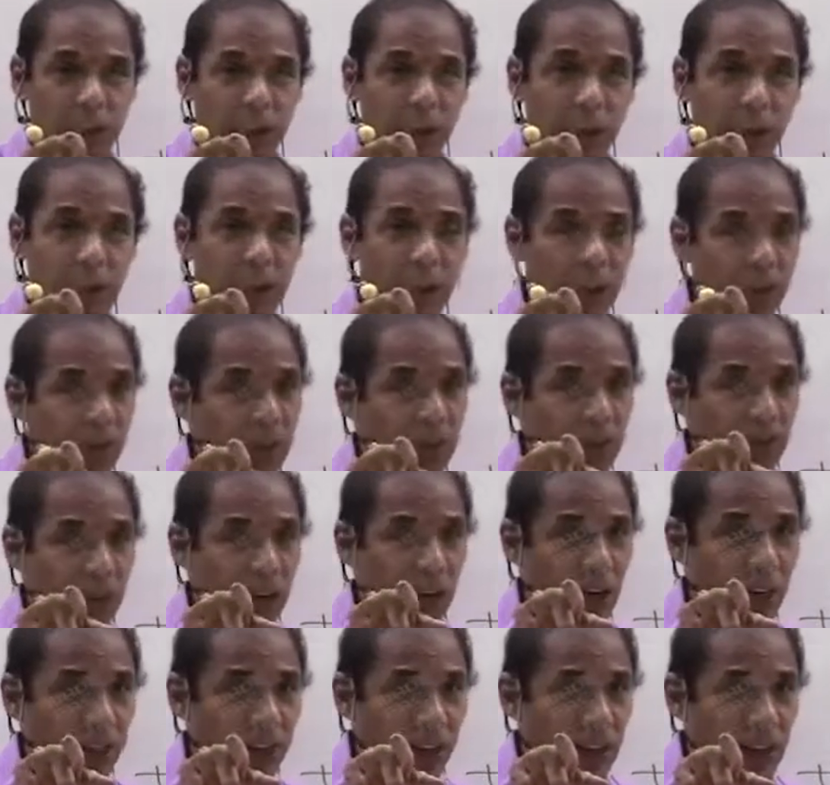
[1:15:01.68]
give the
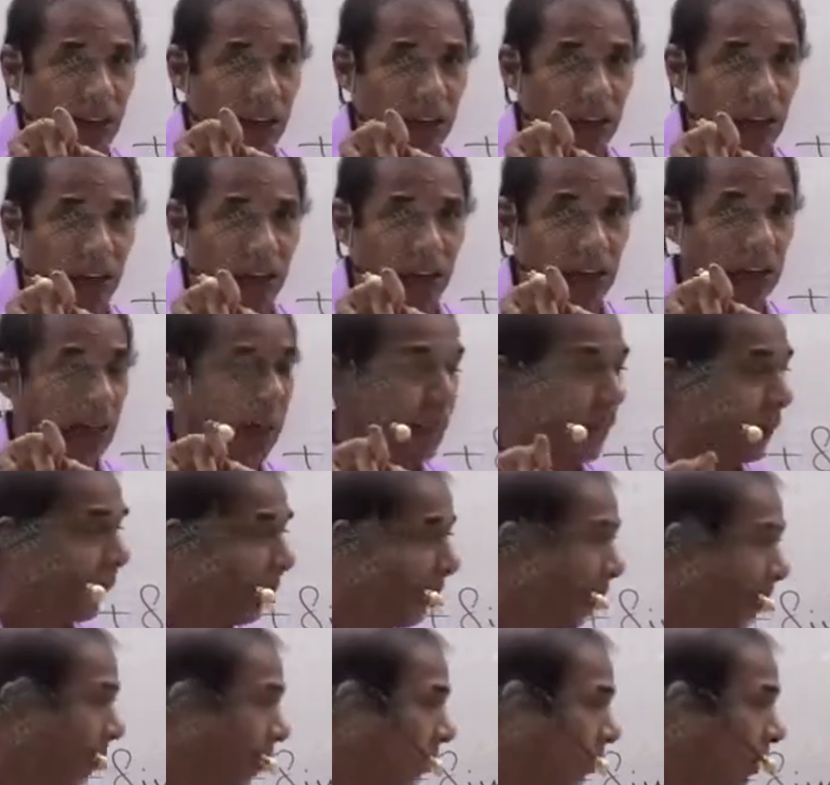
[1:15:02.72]
expression of
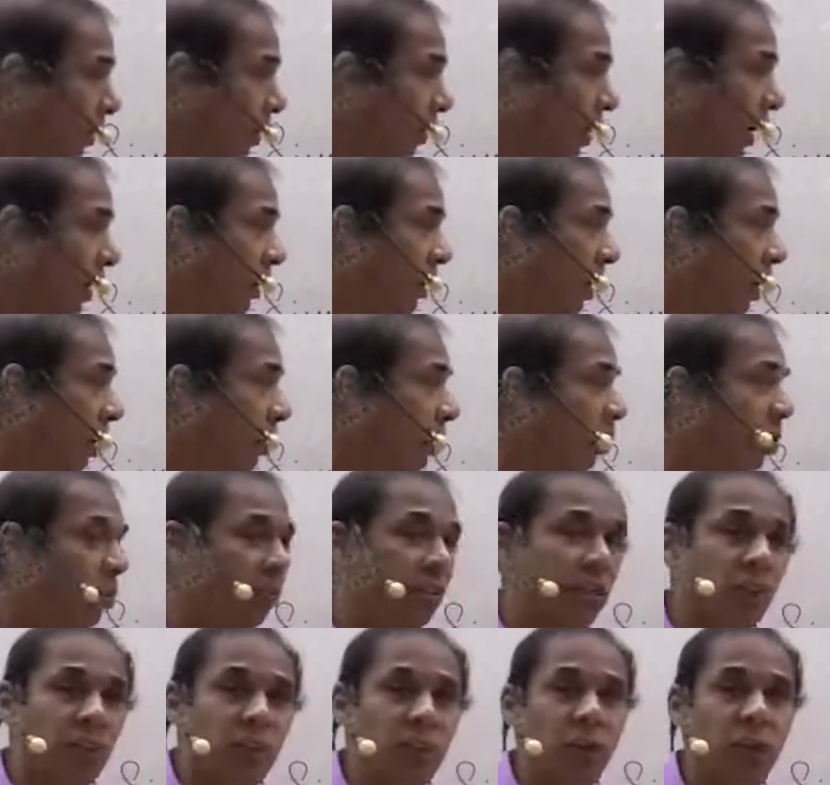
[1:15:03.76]
unreality. When you are
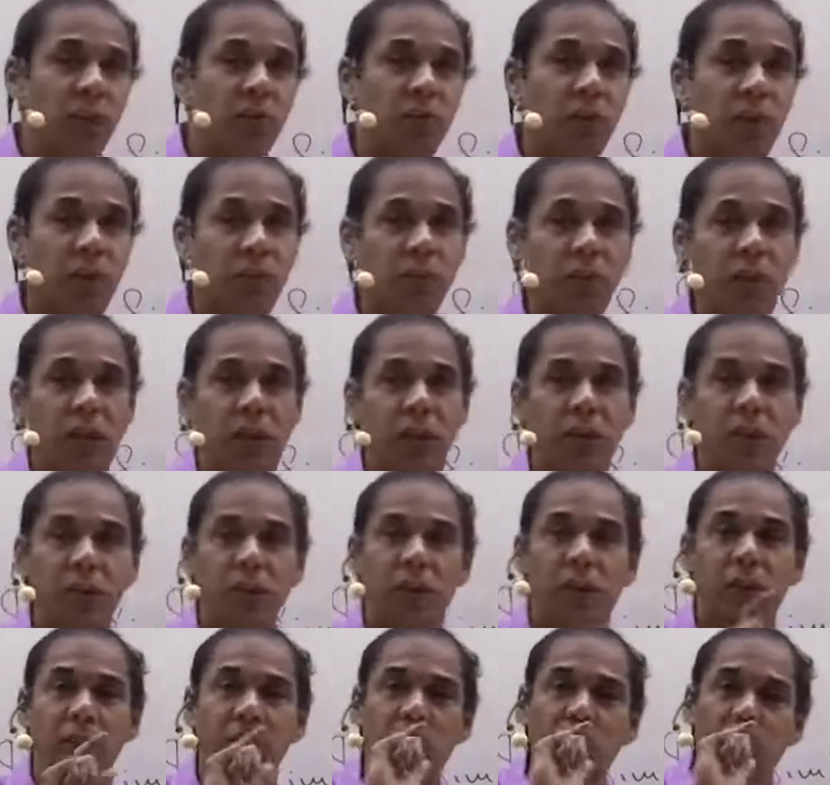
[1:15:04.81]
using third formula,
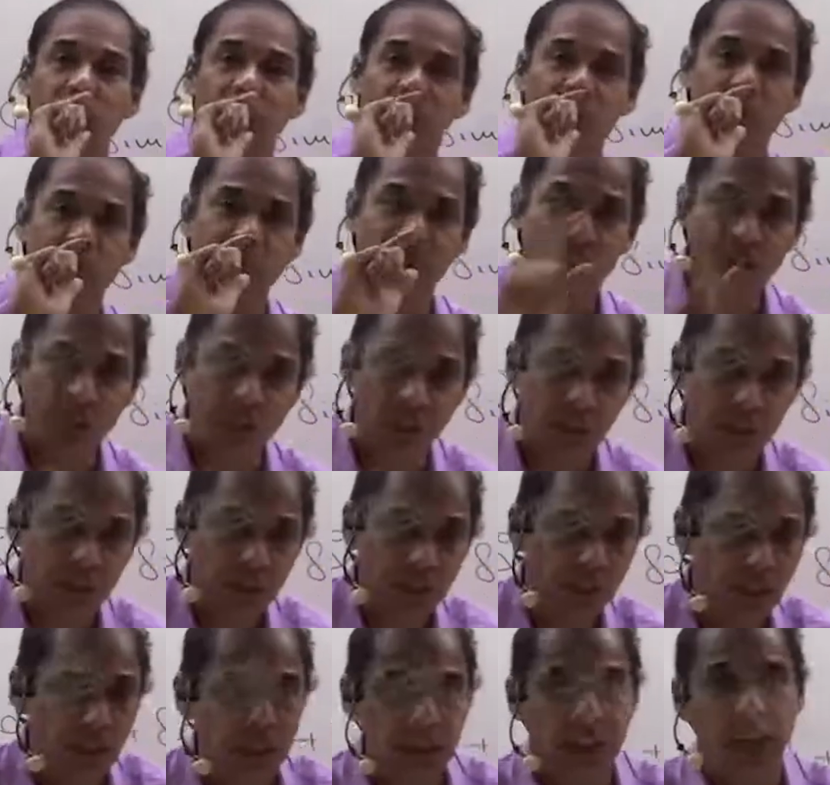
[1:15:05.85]
give the expression of
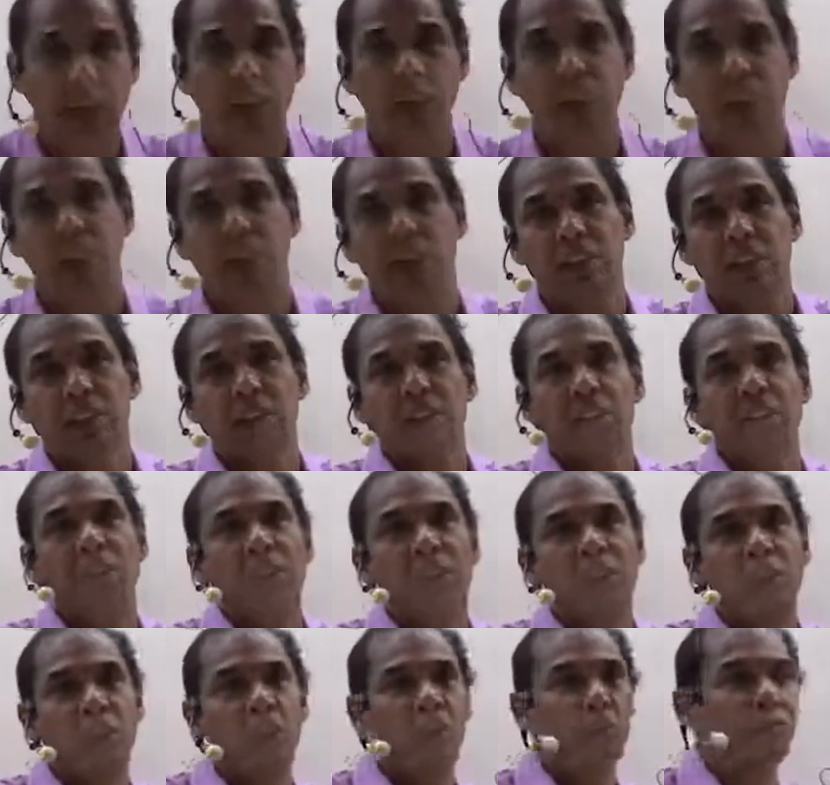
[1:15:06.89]
reality.
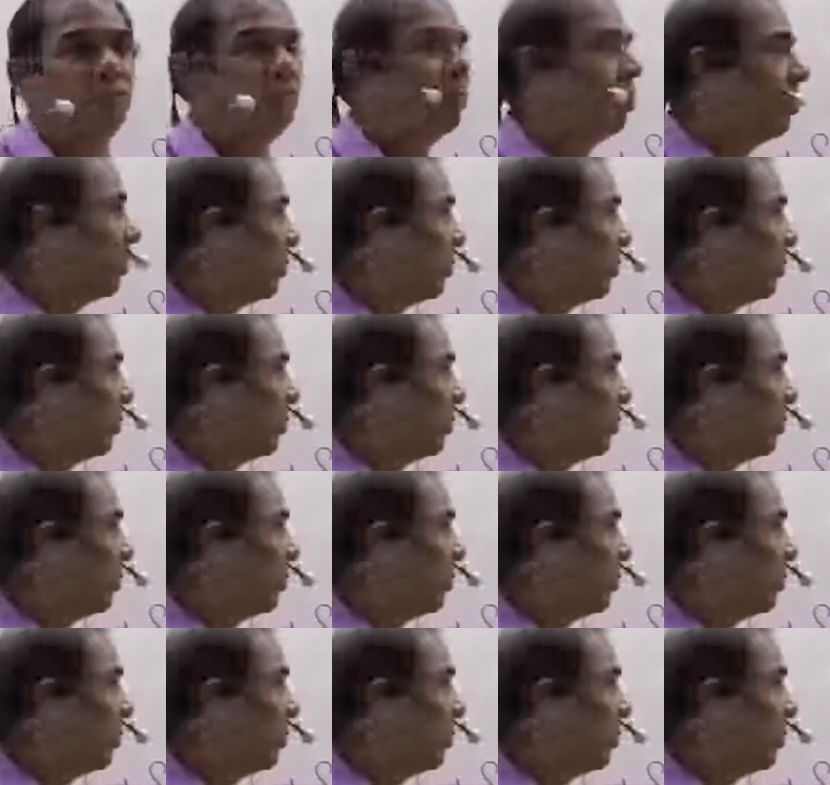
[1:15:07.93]
That's all.